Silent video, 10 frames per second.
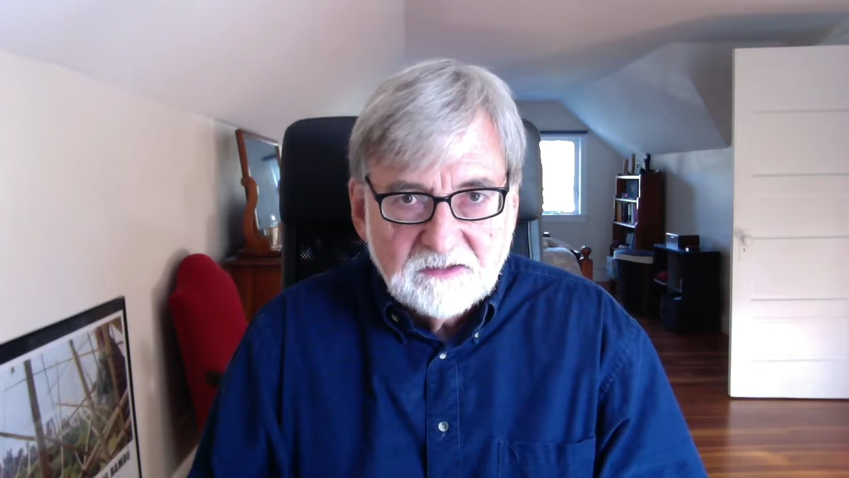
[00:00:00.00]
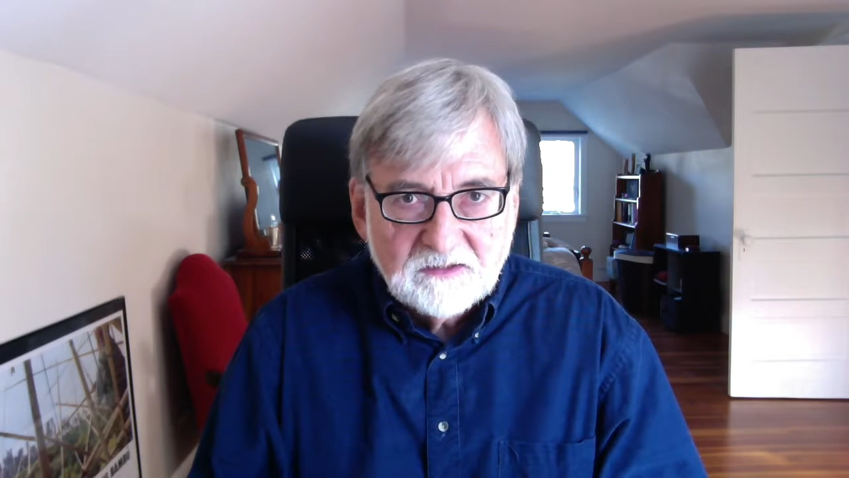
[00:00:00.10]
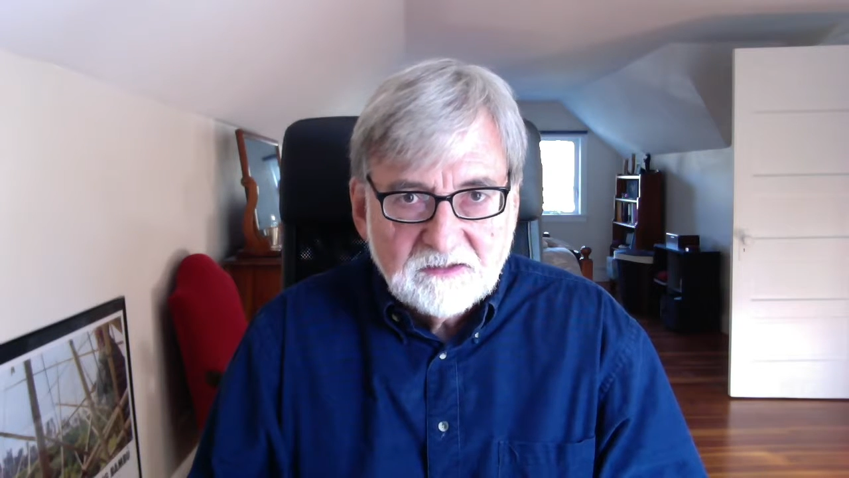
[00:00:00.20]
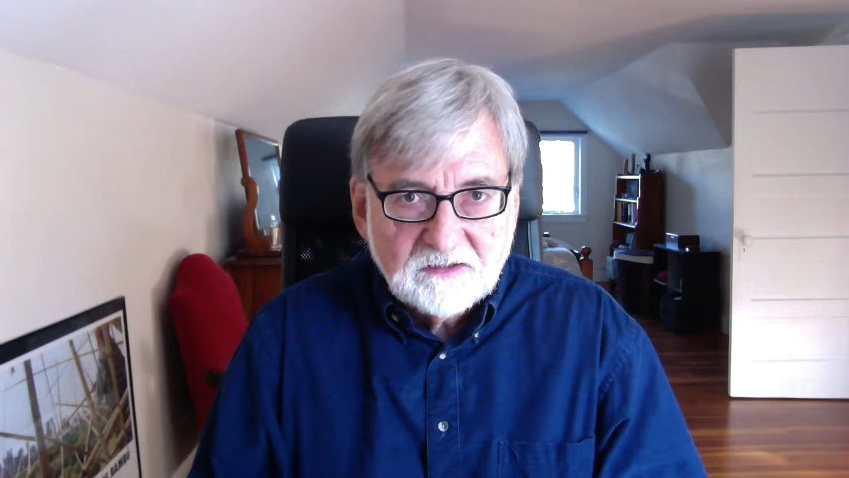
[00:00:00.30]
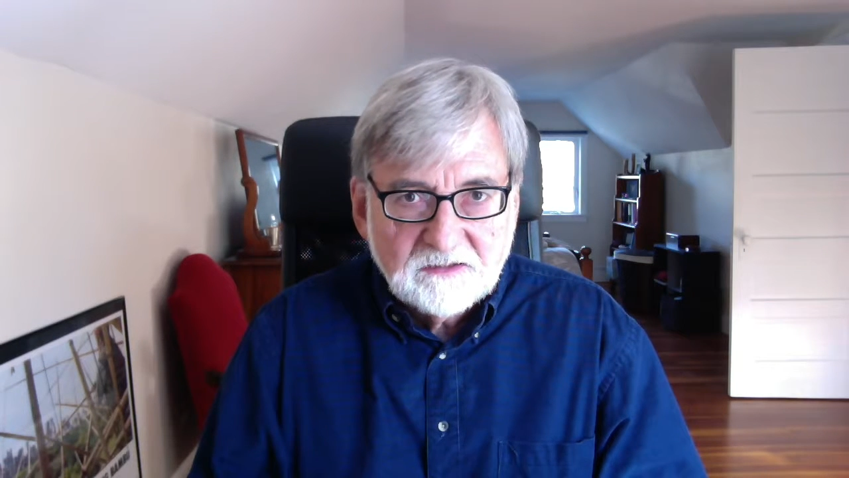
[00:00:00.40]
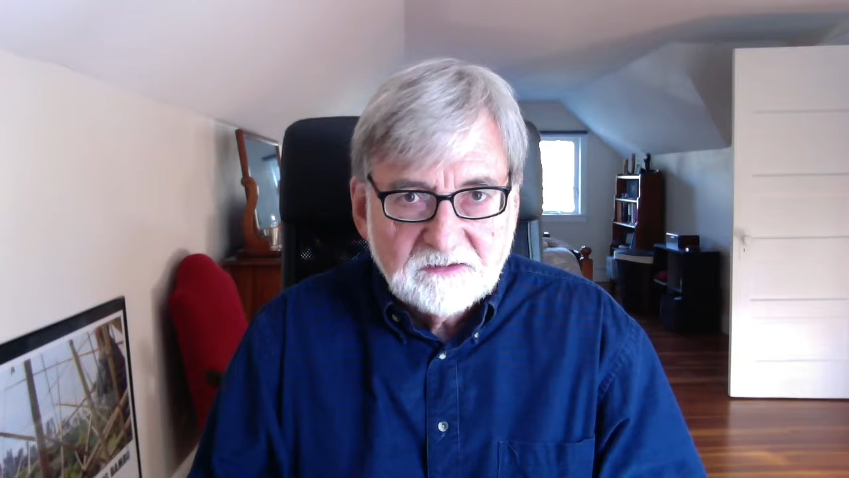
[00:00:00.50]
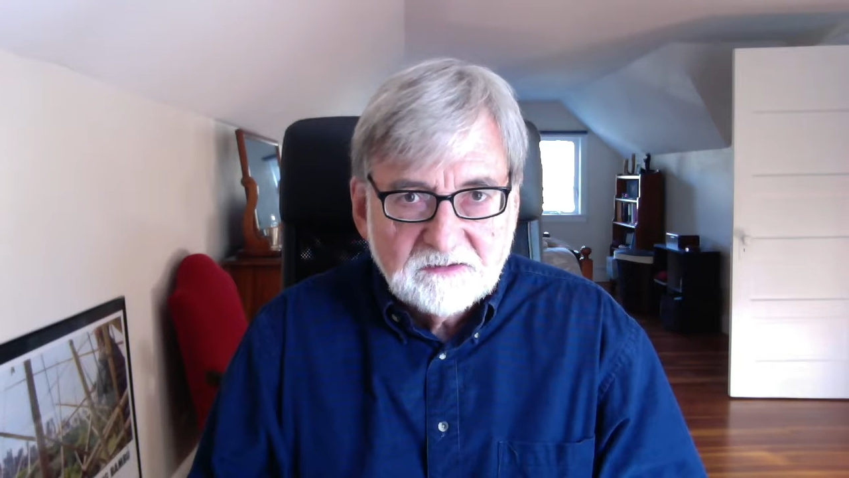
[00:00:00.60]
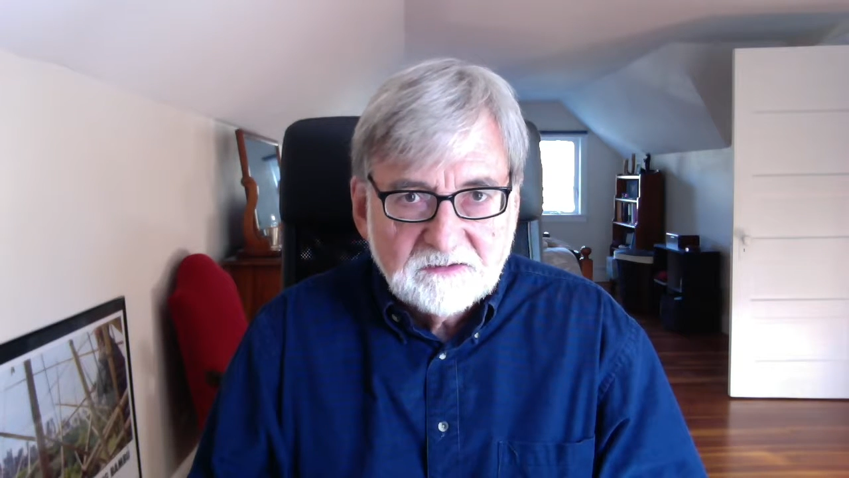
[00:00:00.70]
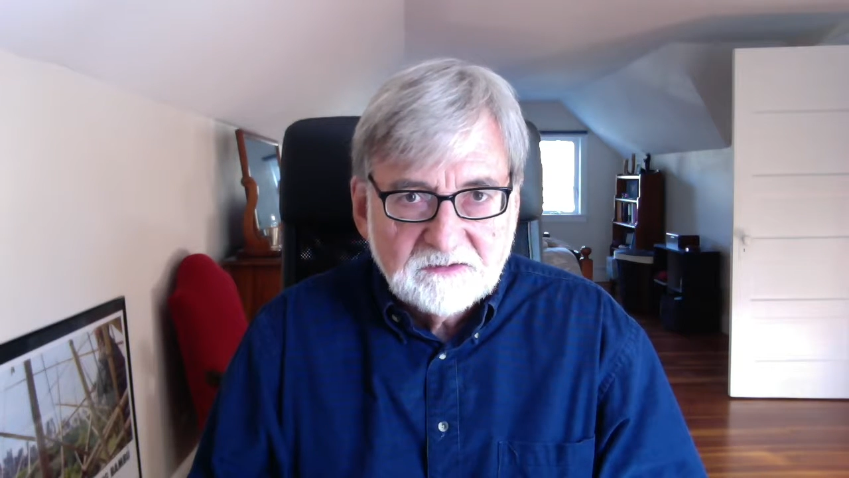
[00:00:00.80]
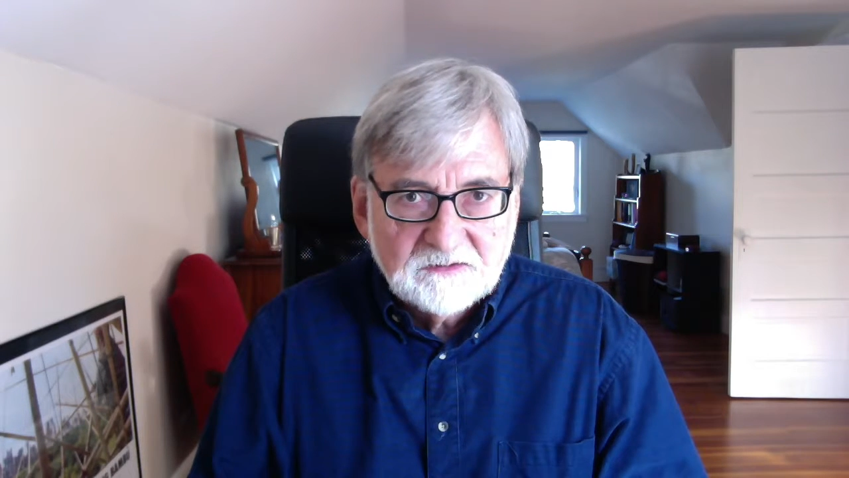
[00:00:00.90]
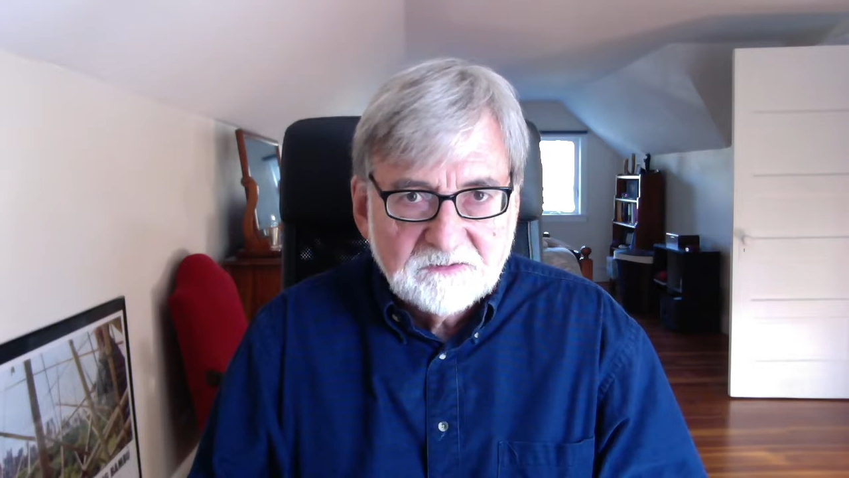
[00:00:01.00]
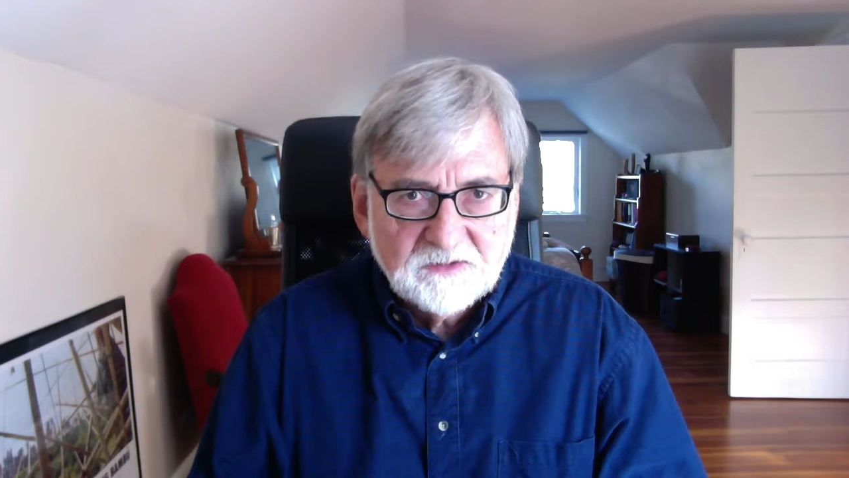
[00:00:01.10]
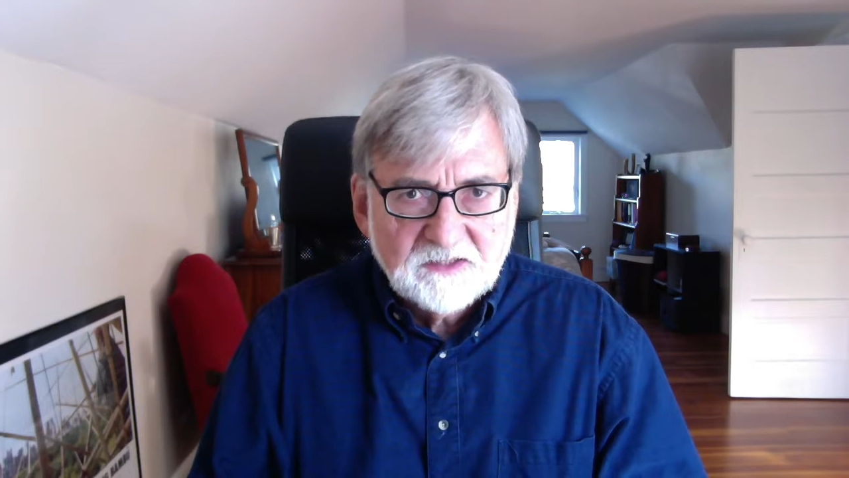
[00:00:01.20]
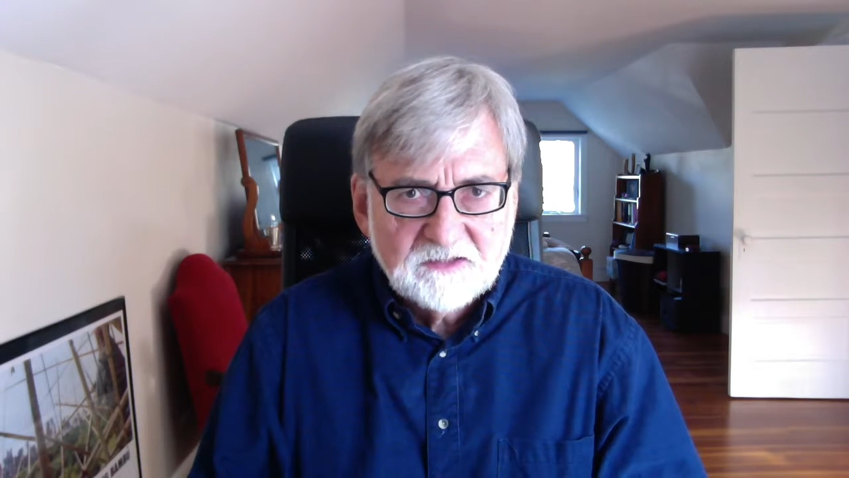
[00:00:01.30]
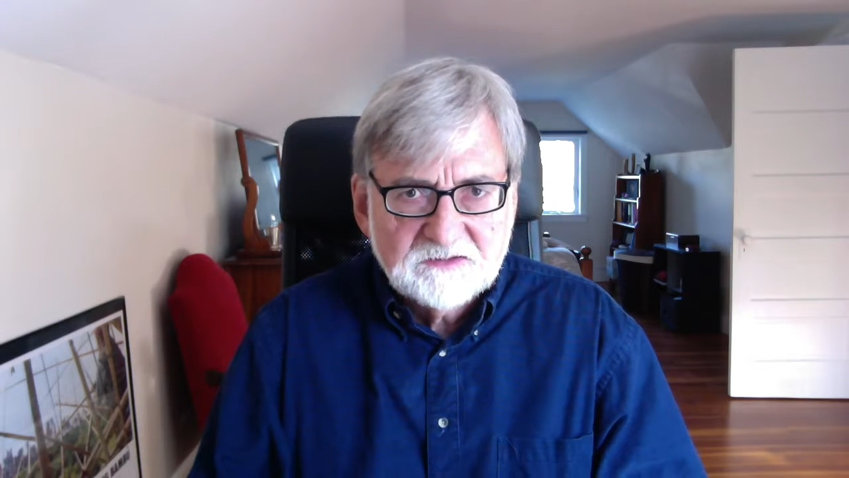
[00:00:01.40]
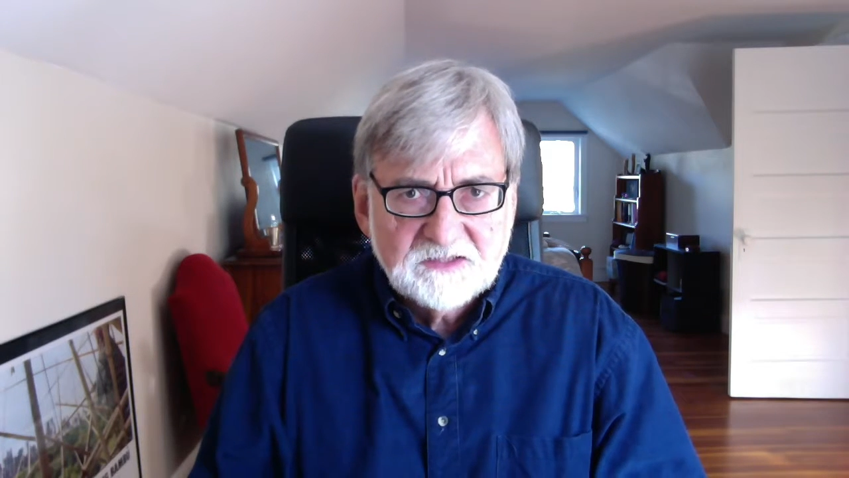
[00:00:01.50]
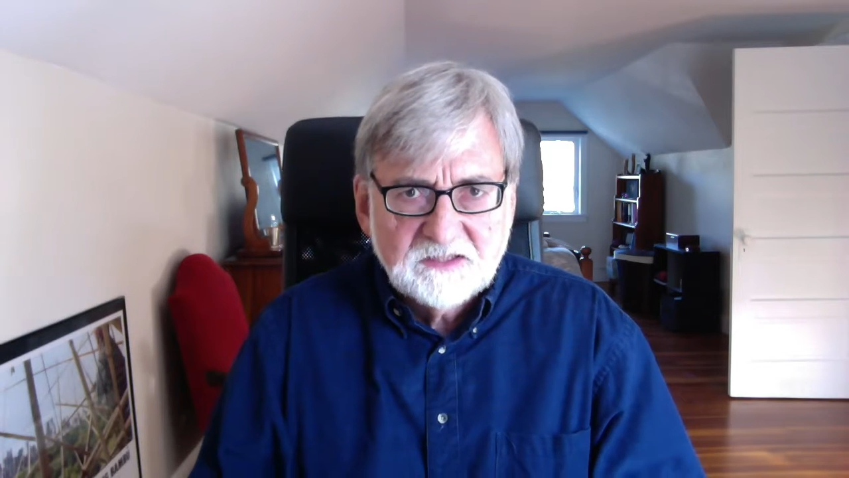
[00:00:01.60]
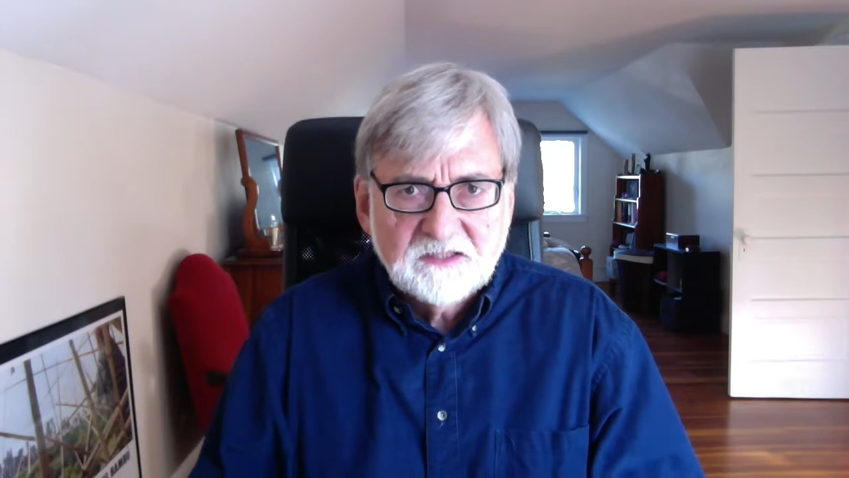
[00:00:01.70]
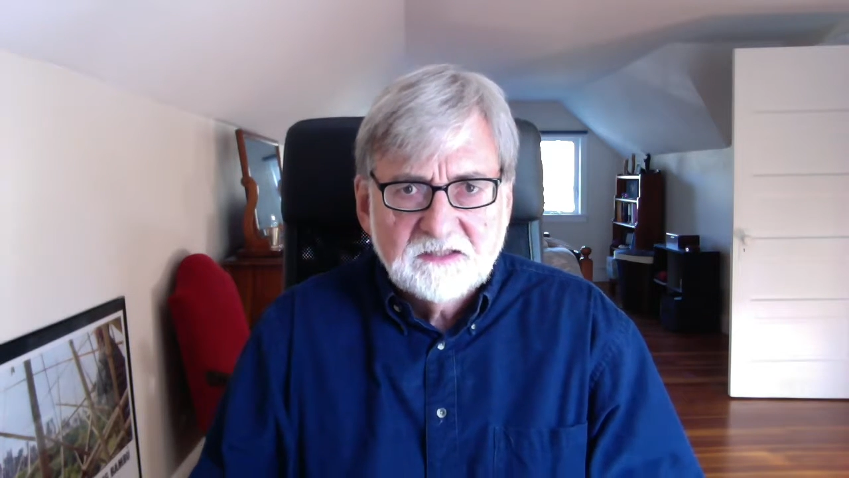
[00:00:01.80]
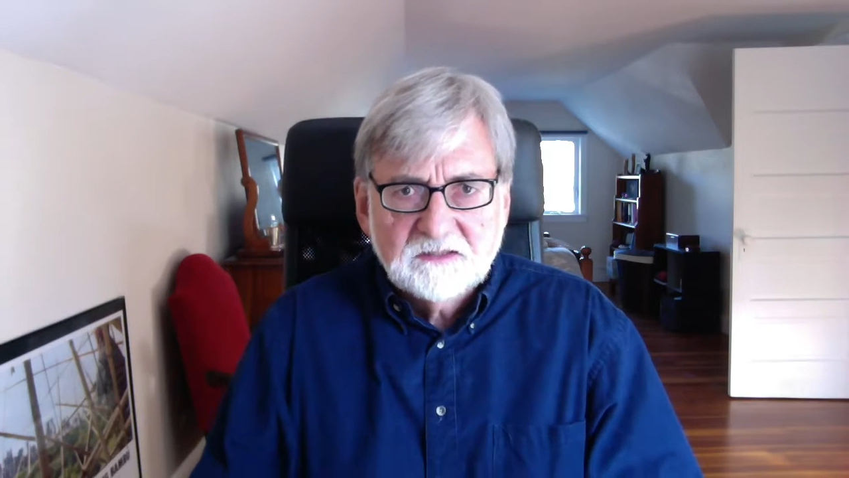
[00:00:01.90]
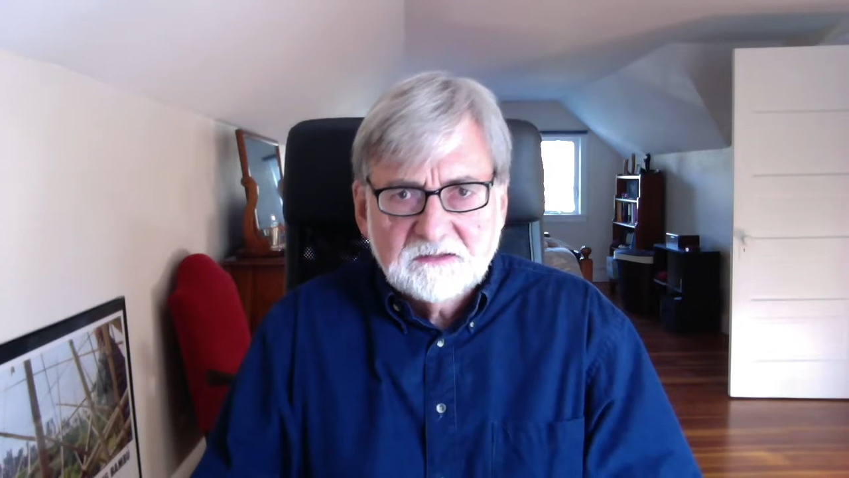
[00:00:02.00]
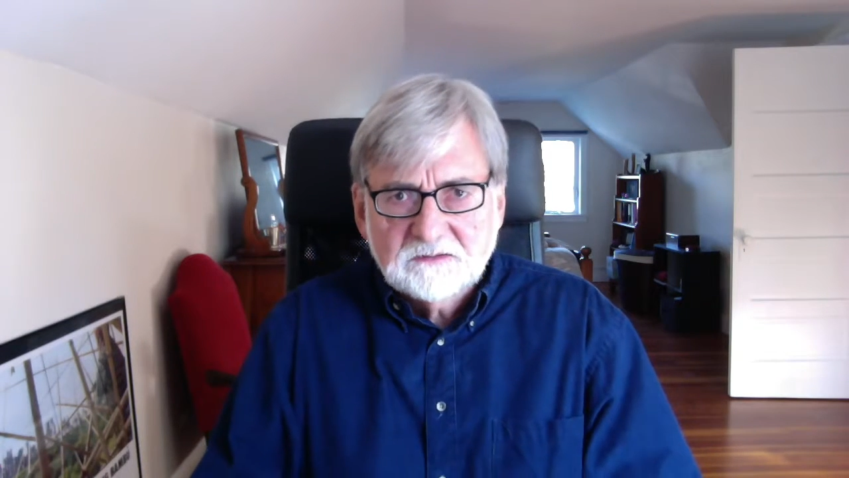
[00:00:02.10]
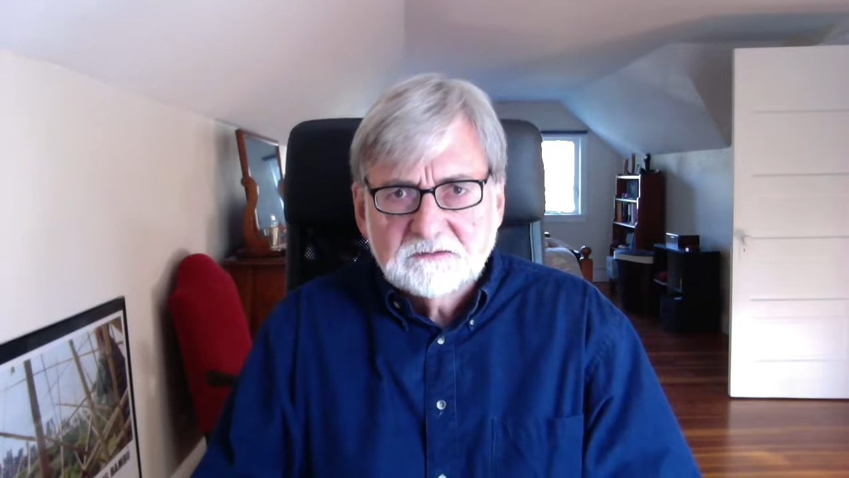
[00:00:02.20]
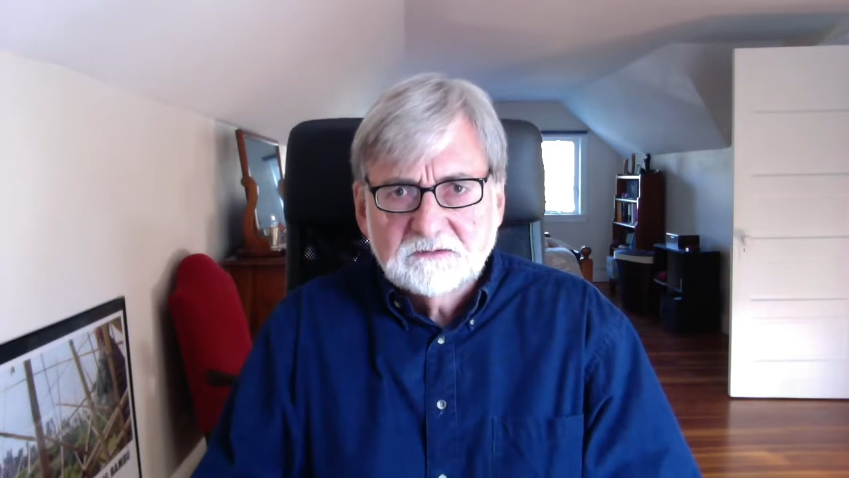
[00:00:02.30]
I don't think there's anything